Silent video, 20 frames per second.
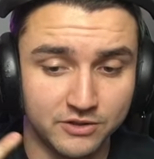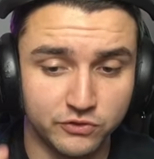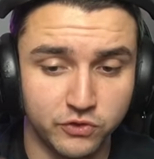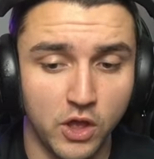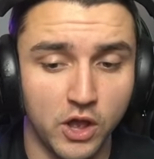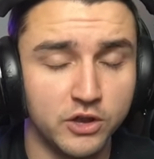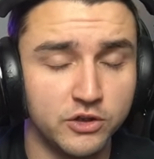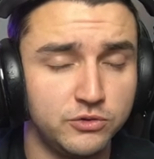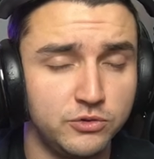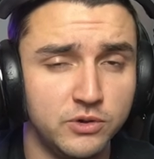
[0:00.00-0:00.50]
as
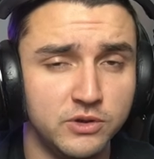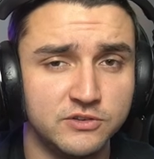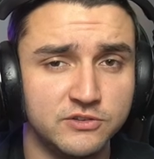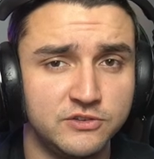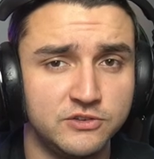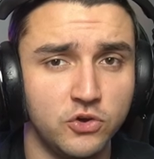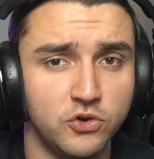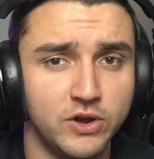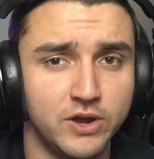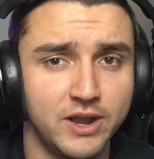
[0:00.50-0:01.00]
long as you can
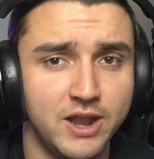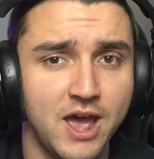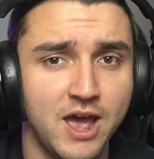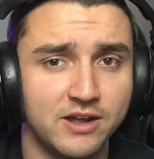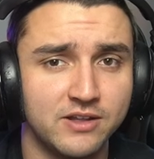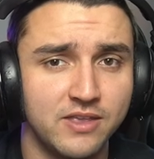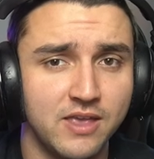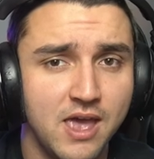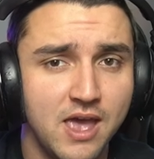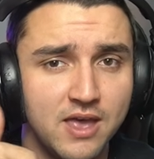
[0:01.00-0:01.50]
still
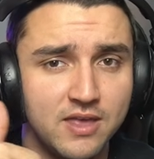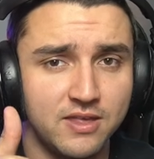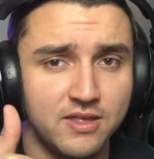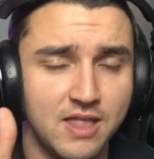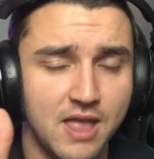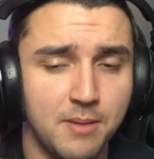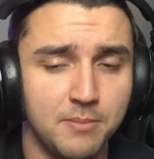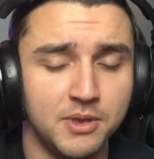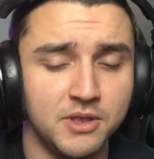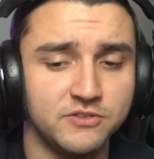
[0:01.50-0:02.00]
connect, then
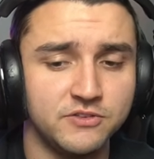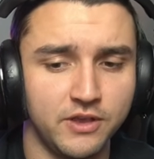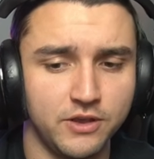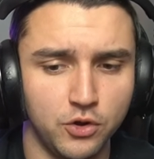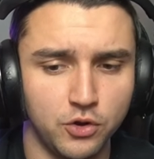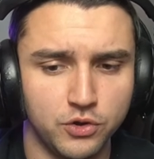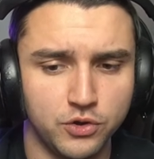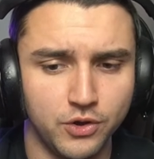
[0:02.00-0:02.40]
that means that you're